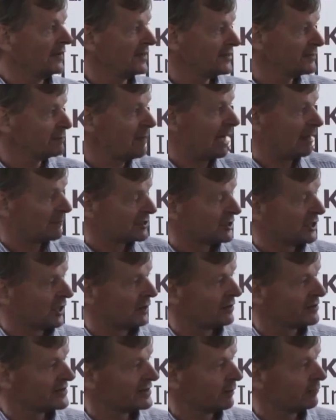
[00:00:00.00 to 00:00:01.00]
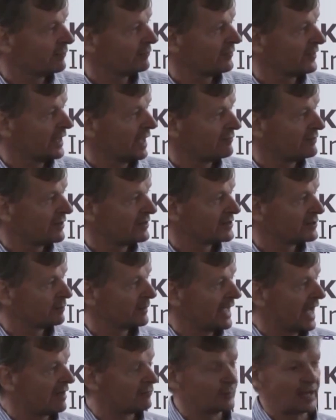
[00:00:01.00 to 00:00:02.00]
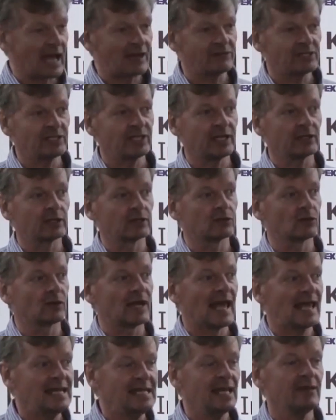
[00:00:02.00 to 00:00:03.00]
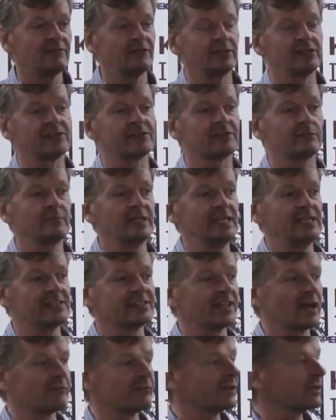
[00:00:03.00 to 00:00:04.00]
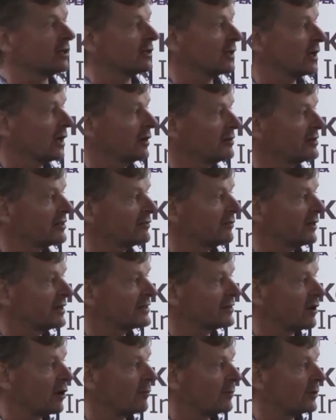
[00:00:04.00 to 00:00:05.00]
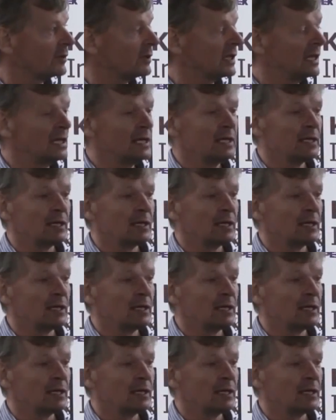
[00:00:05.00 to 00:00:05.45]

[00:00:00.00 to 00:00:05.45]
And this map shows some of the evidence we have. We haven't yet got any evidence from the East African coast, for example,